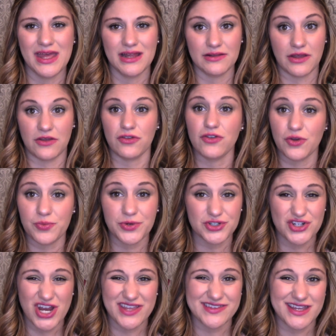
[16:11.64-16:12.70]
like super
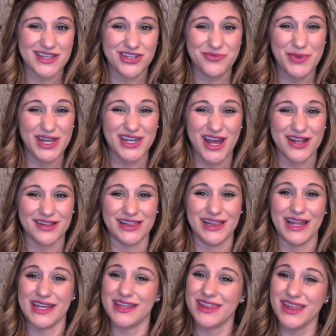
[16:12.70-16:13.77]
dry skin, you may not
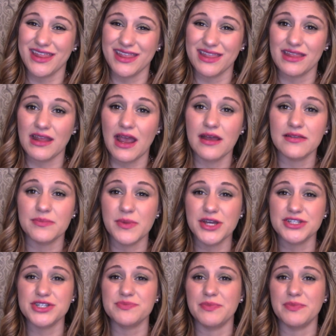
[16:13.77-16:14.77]
like this as much,